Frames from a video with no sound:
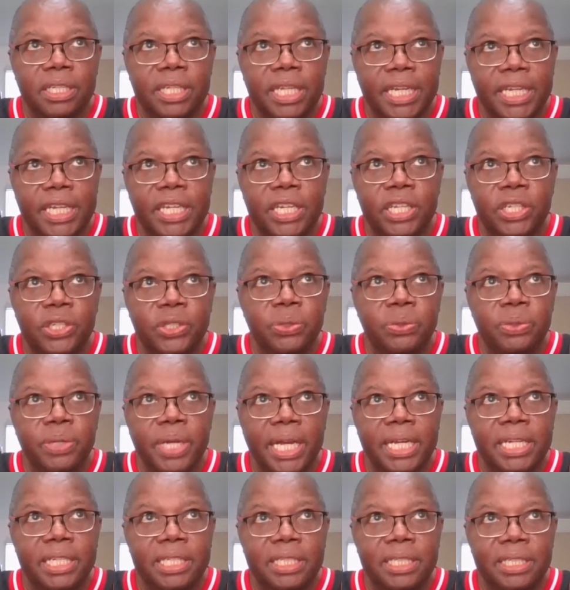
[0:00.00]

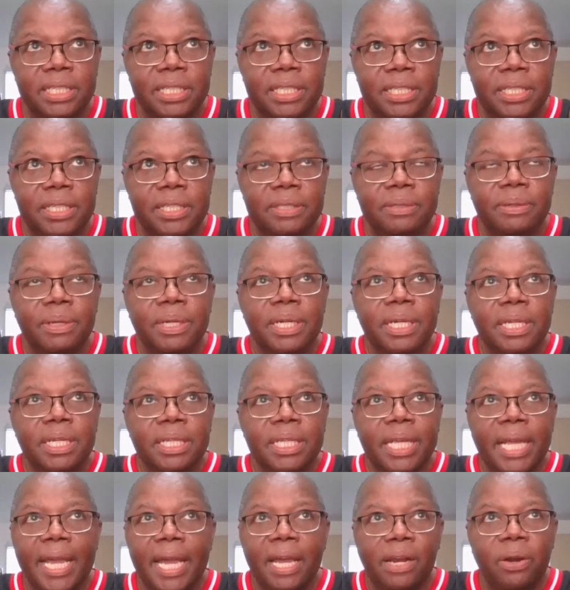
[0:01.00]
N219,
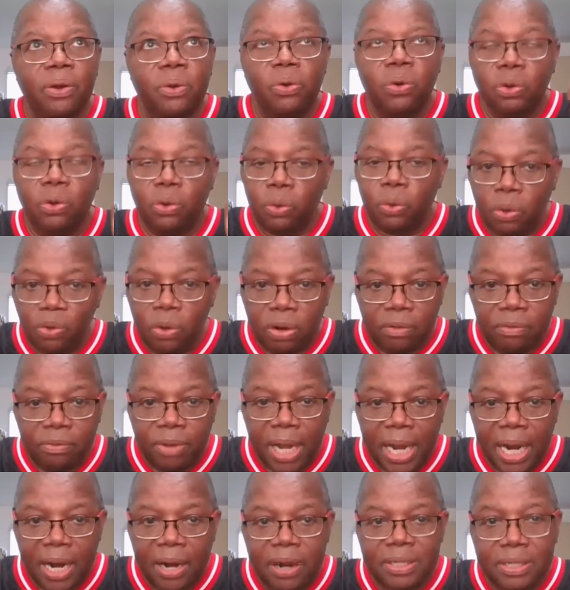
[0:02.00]
they had a
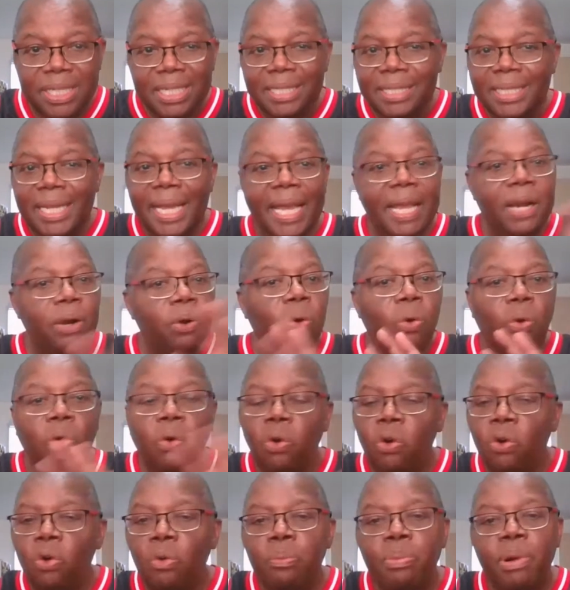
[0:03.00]
coronavirus, they had a
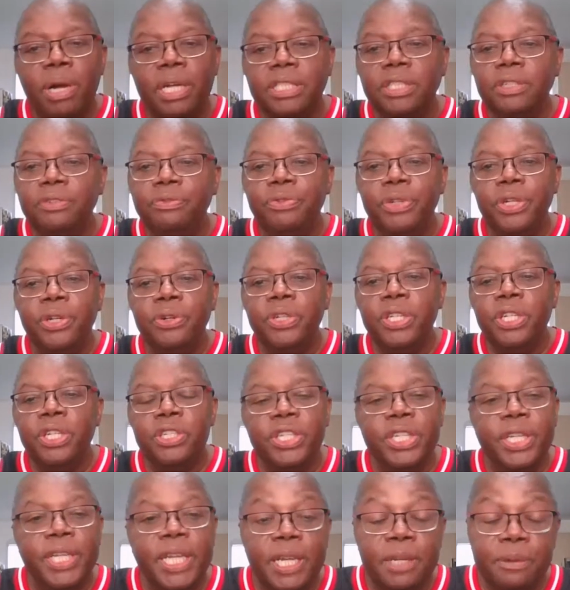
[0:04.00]
whole bunch of
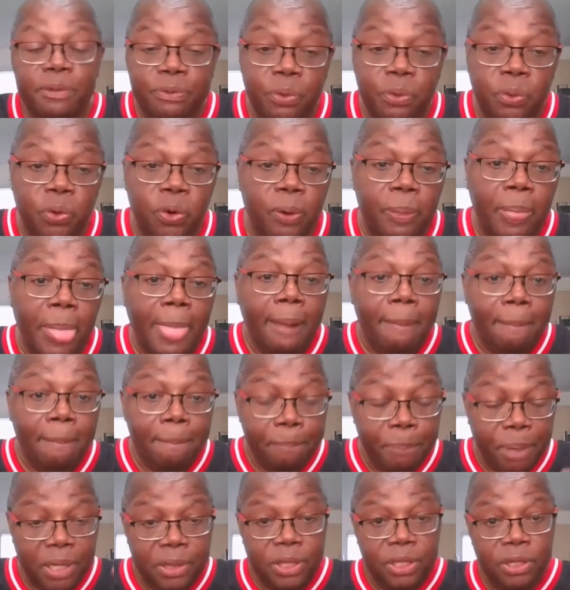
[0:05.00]
various names for it.
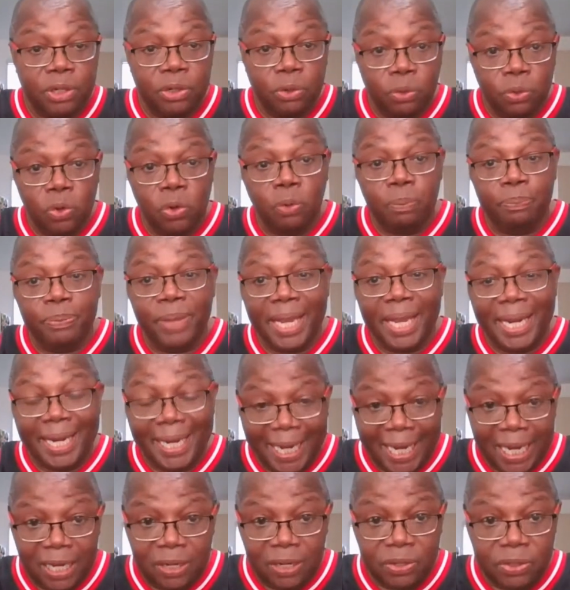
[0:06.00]
But the group that
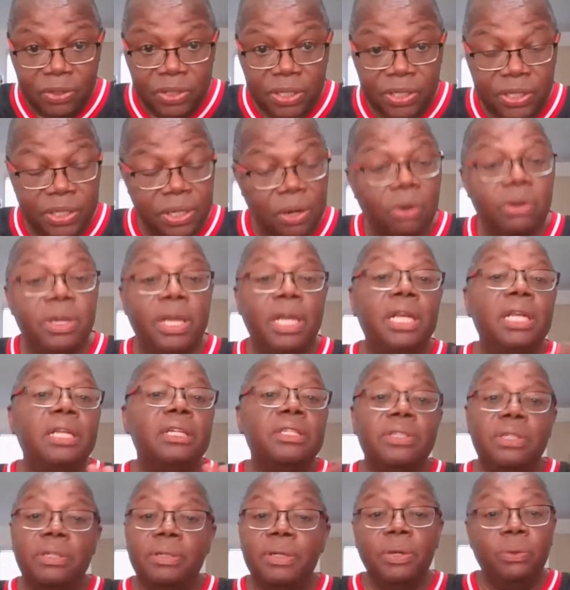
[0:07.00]
handles it say, okay,
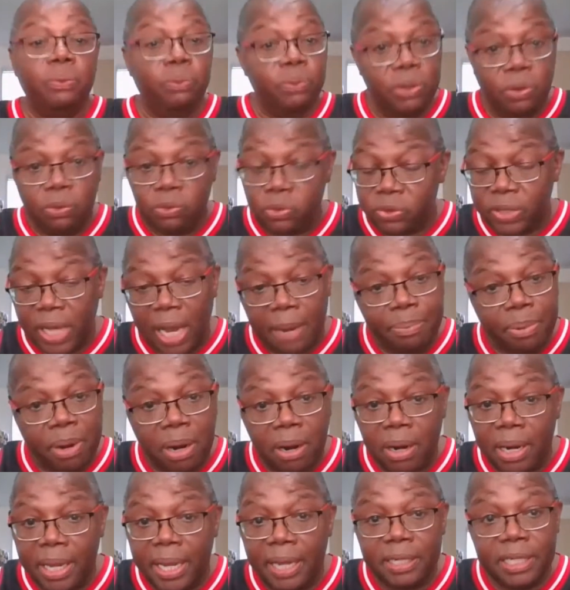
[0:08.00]
listen, we're gonna stop
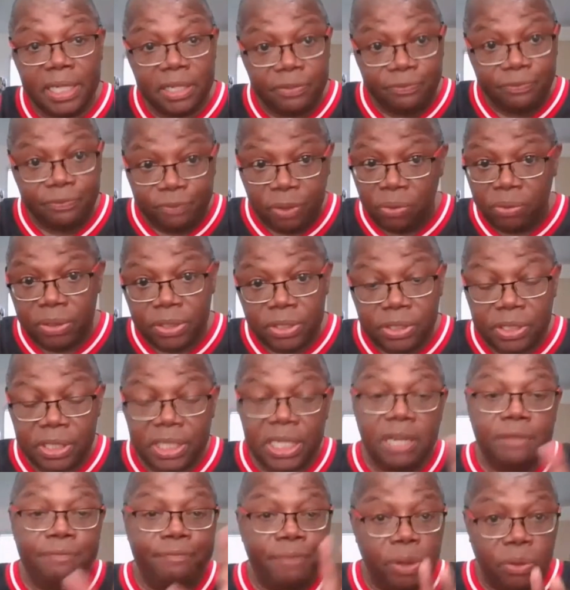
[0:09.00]
all that. They floating this
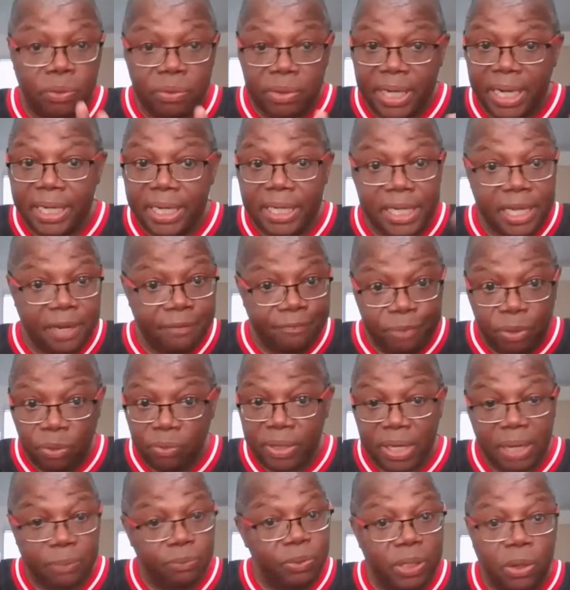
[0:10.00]
name, floating that name,
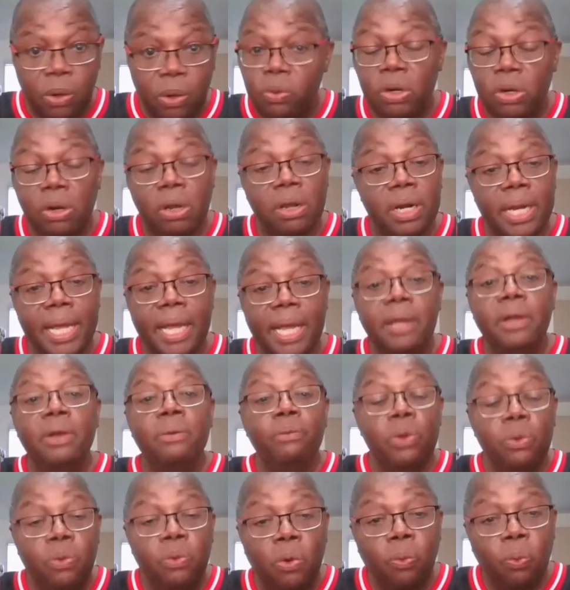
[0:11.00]
floating. We don't want all that.
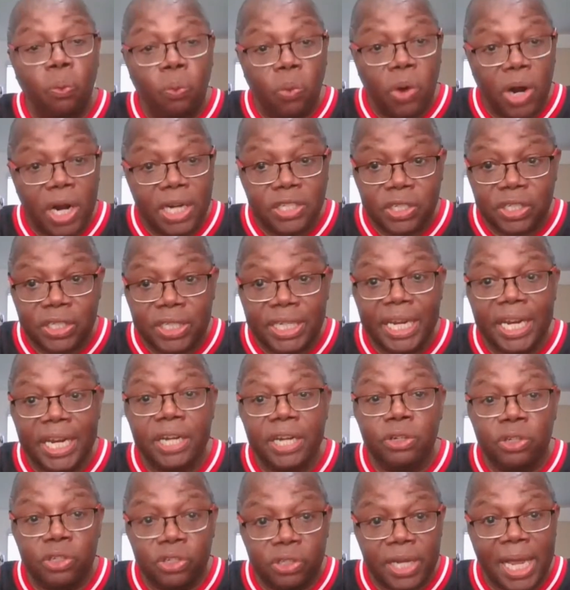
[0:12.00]
We want one
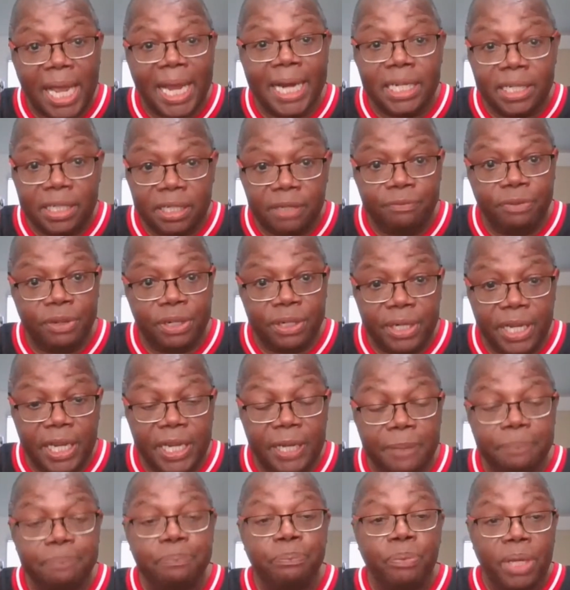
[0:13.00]
standard scientific
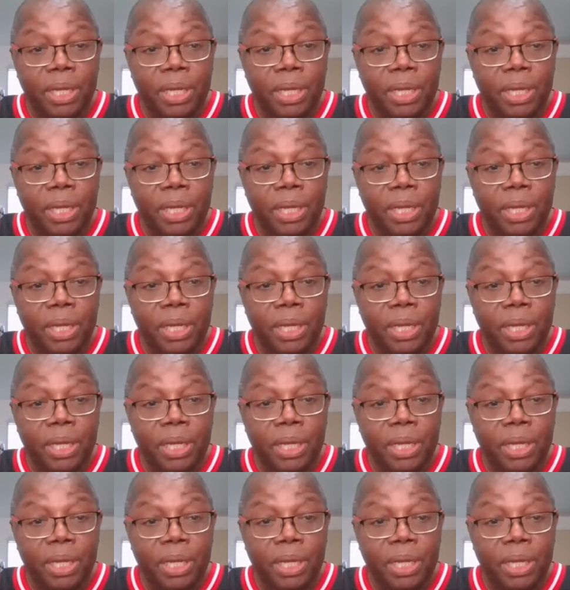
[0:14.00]
name.